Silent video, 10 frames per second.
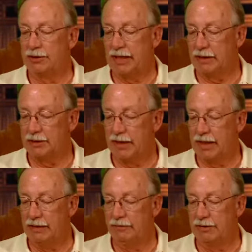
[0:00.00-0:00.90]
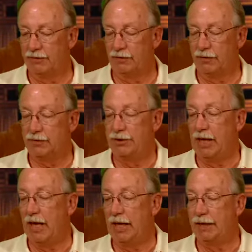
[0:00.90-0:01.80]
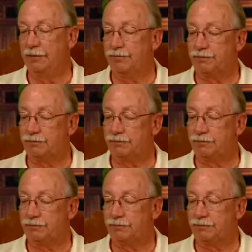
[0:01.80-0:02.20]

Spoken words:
slaves in verse 9.